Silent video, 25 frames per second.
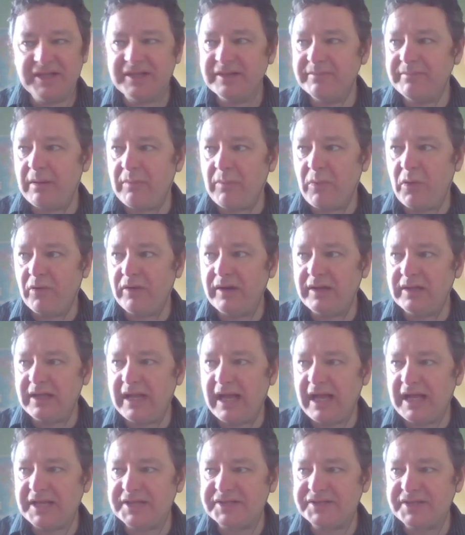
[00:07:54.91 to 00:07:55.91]
the memorial
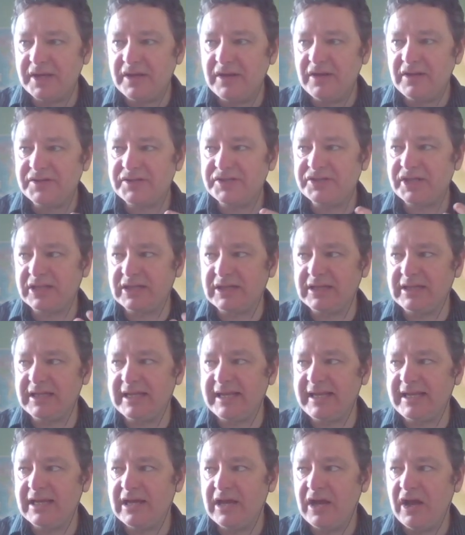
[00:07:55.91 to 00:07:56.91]
has
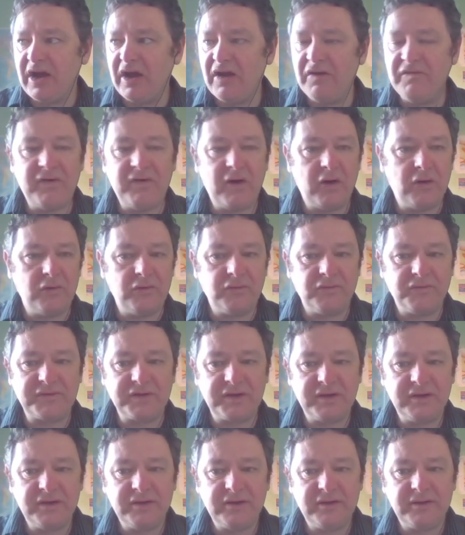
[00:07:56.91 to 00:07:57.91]
subtly
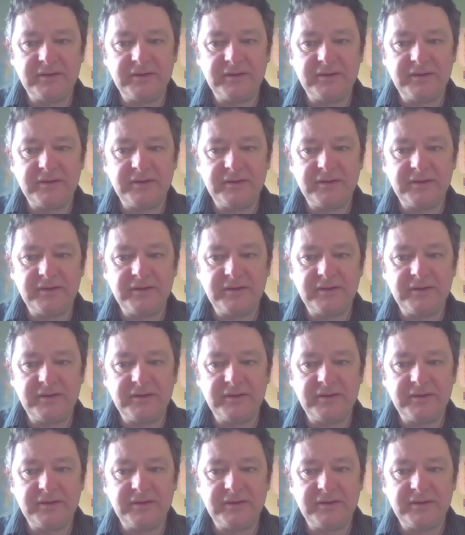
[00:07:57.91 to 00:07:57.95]
evolved.